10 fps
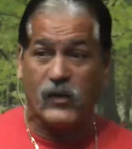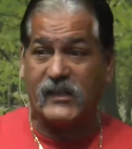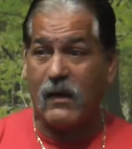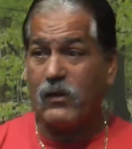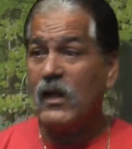the
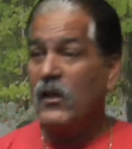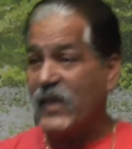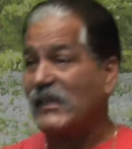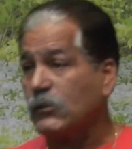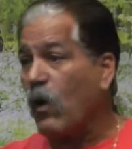devil,
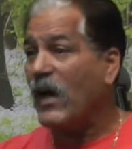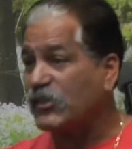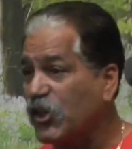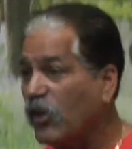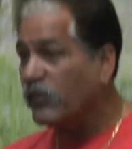that's where I
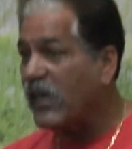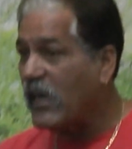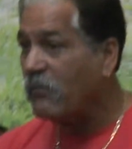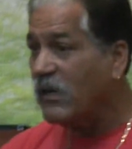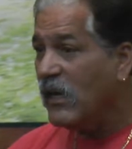served
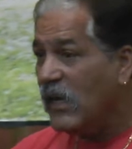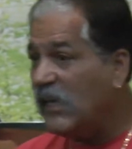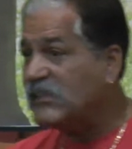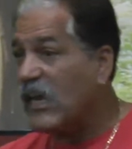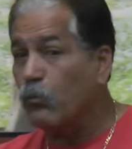him.
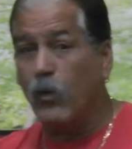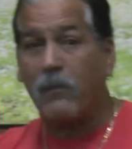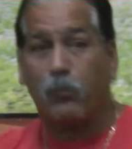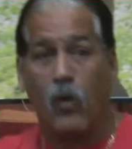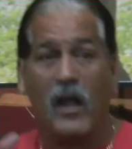He said,
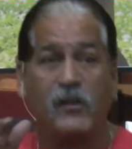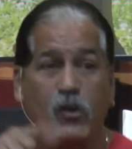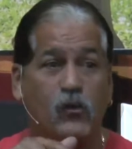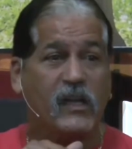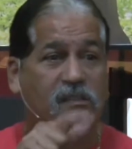rip, run,
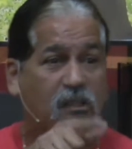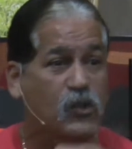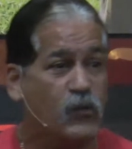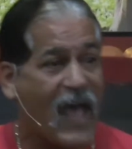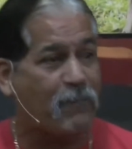do this and
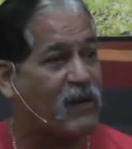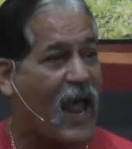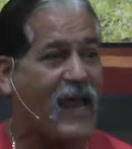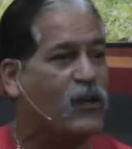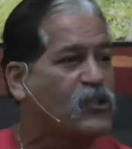do that, but
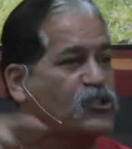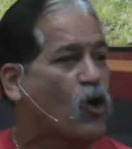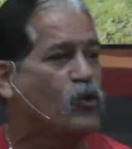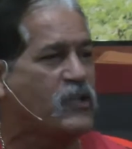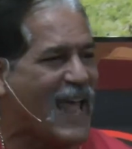I ain't going to
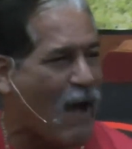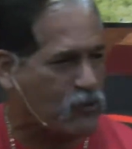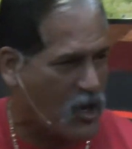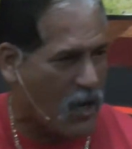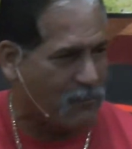show you the
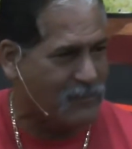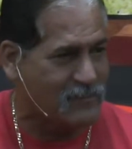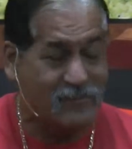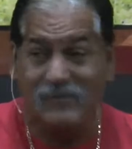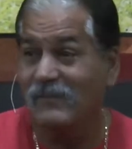outcome.
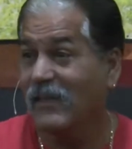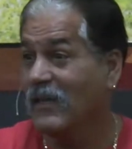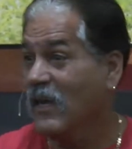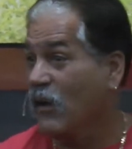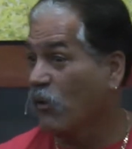
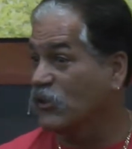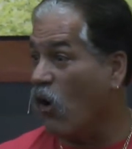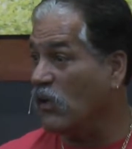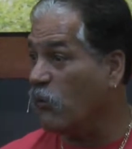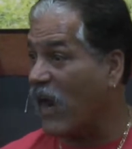It was
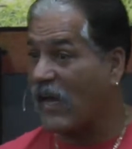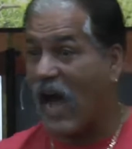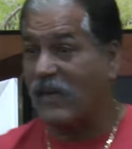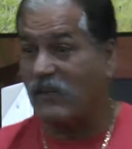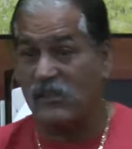only when I
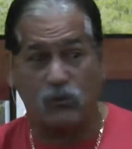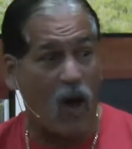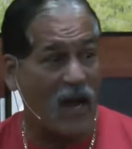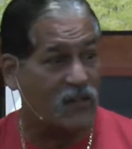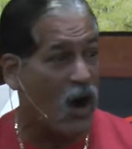got in the
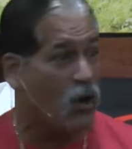squad car,